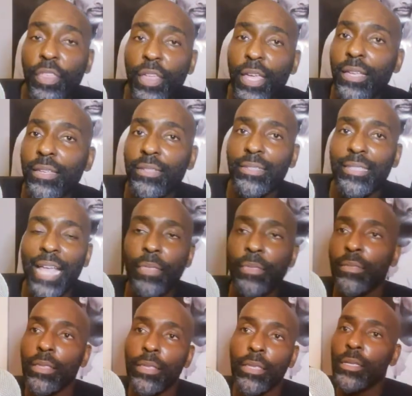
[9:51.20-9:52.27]
things
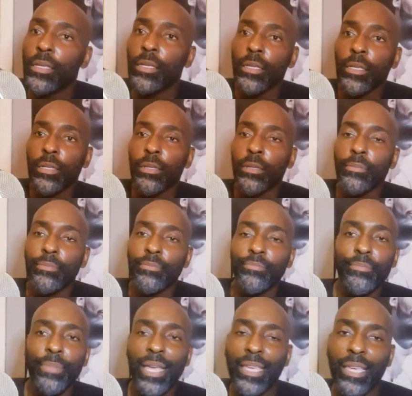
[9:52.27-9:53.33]
that
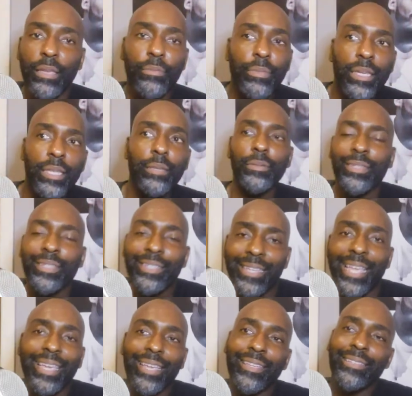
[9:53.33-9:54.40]
making me
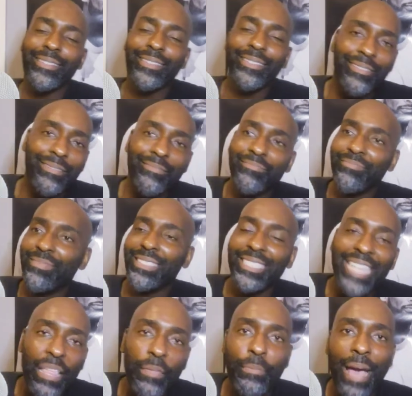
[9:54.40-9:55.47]
taking
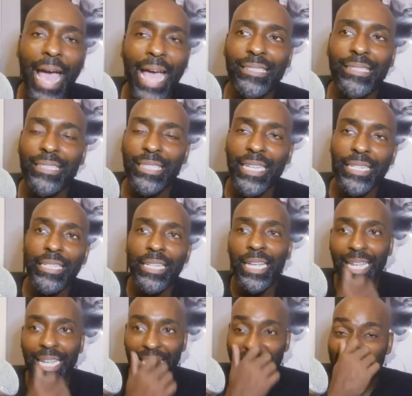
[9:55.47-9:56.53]
setbacks and
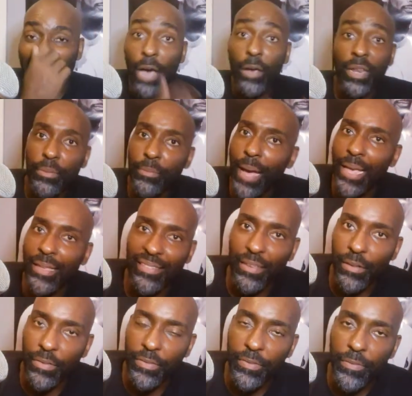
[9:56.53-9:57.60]
doubting
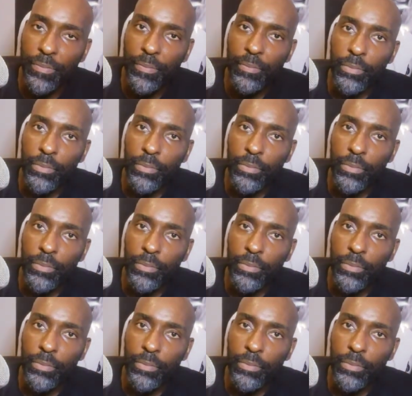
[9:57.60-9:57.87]
myself.